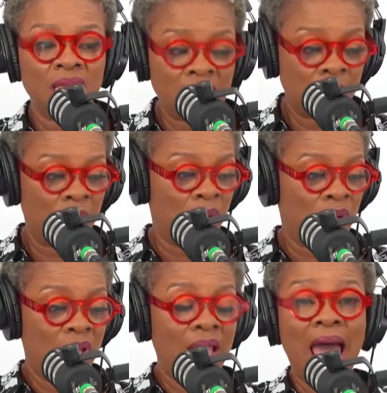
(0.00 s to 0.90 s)
in the
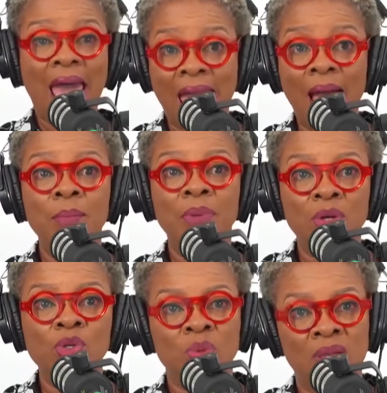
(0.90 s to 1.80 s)
book, I Am
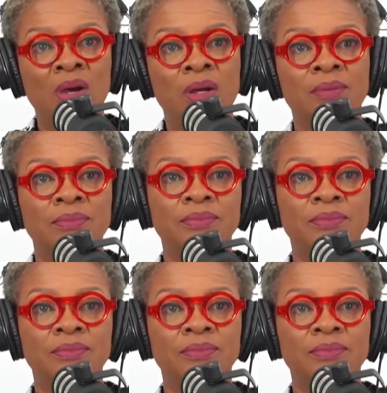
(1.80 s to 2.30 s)
Because We Are?